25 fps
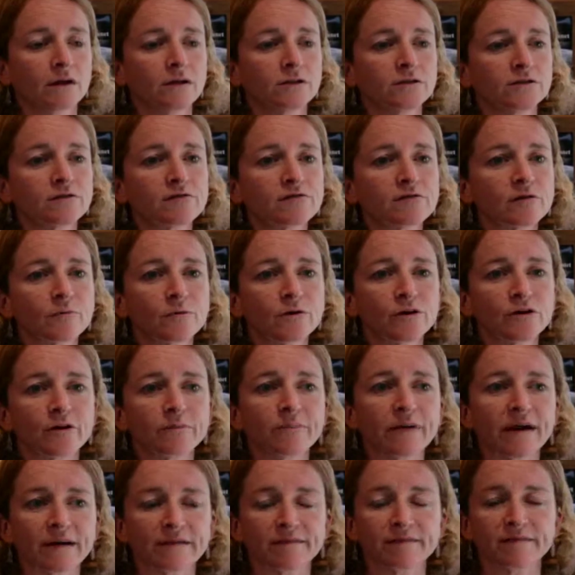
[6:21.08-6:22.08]
Just a word
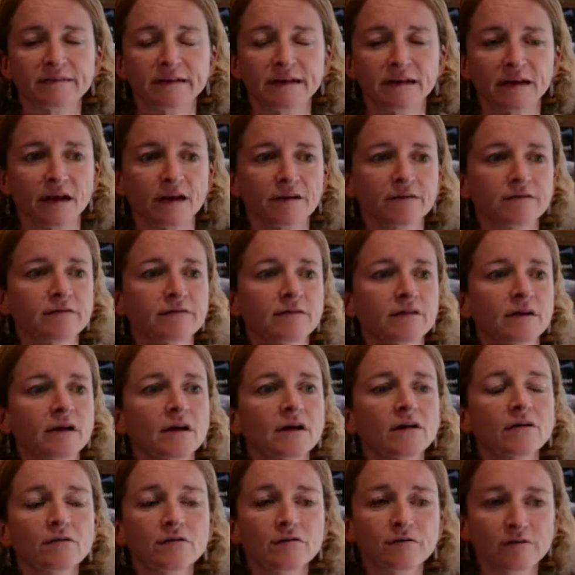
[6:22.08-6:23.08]
about sea ice.
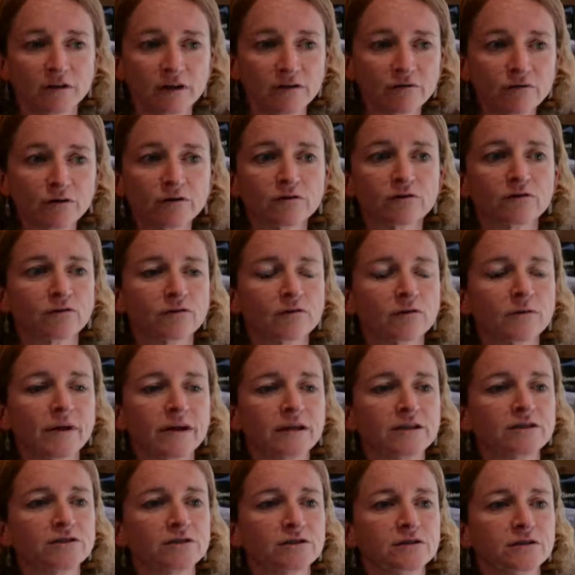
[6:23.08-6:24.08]
Steve Rintoul
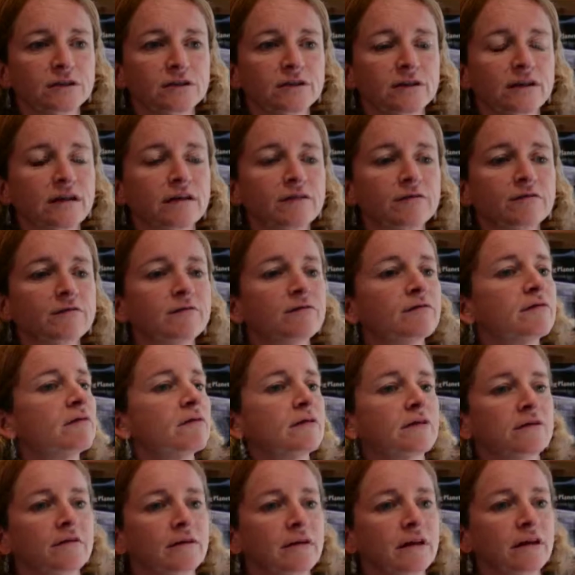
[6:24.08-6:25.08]
mentioned in his
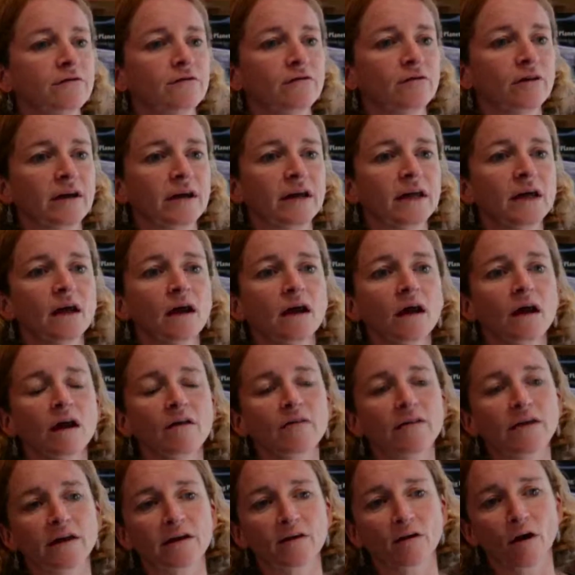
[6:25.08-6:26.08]
delivery
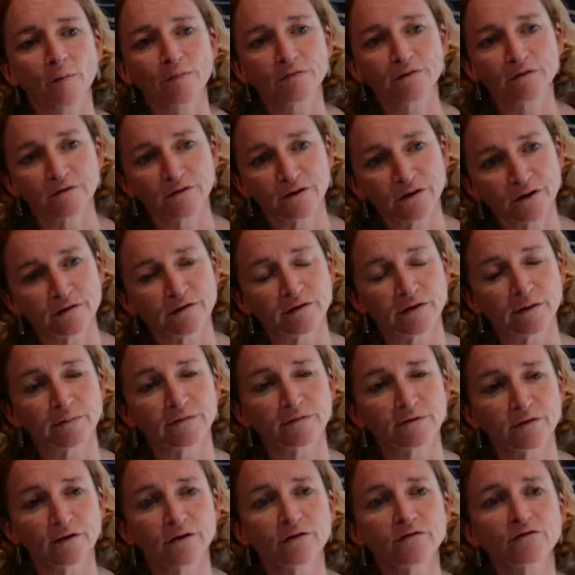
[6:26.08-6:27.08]
the
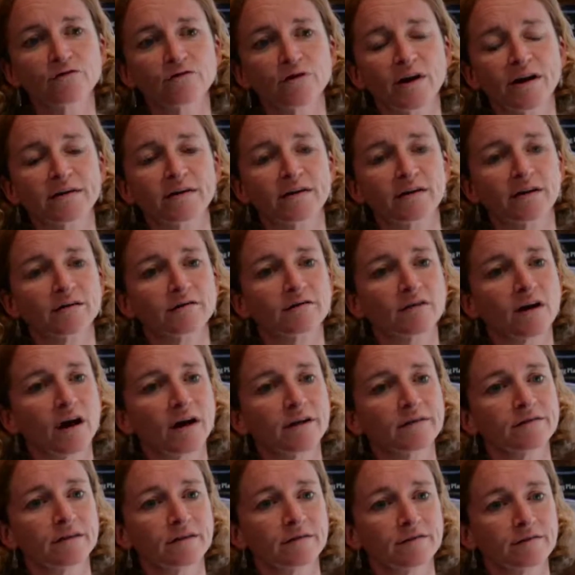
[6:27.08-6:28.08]
observed trend in
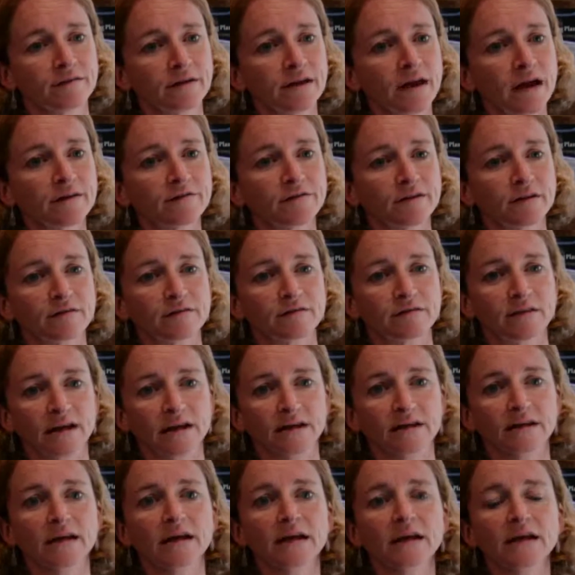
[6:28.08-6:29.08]
Antarctic sea ice
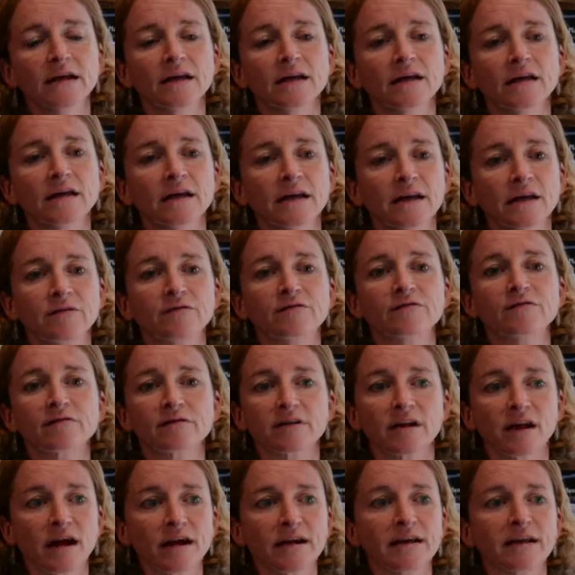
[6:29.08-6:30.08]
extent is
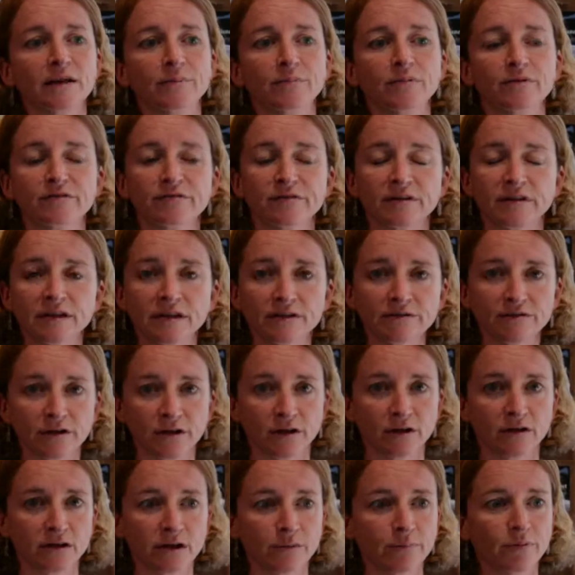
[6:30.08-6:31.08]
slightly but
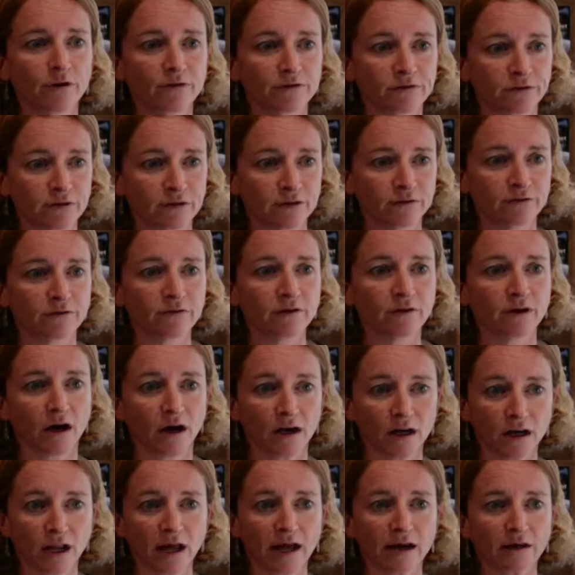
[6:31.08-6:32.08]
significantly positive,
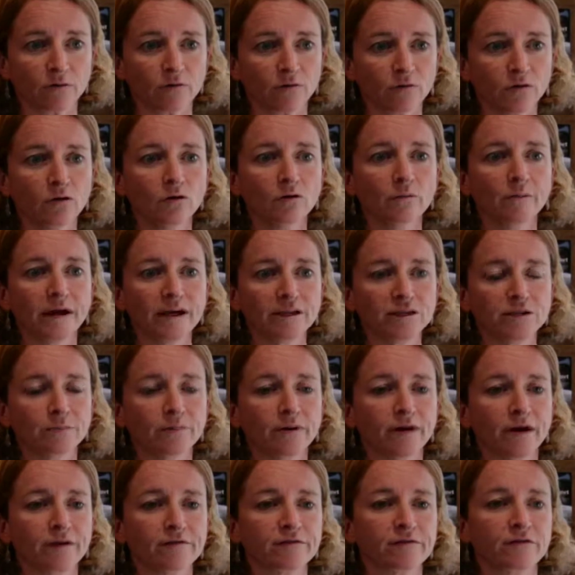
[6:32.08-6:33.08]
unlike all major
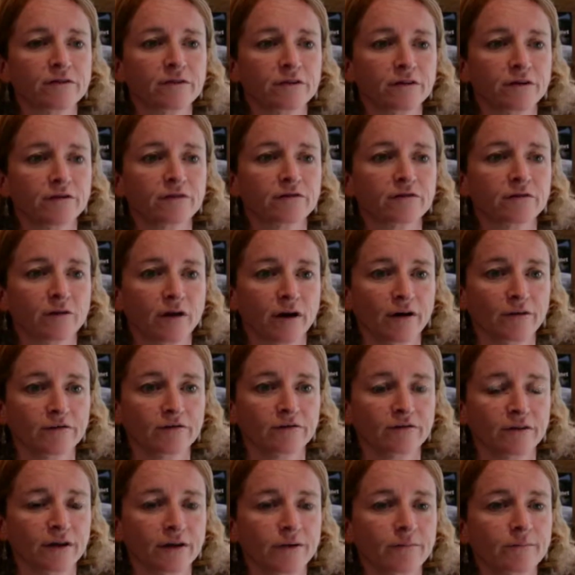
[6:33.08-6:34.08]
parts of the Earth's
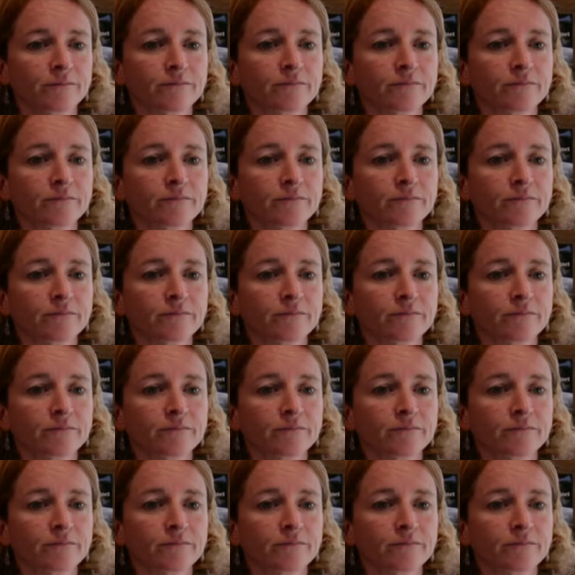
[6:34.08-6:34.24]
cryosphere.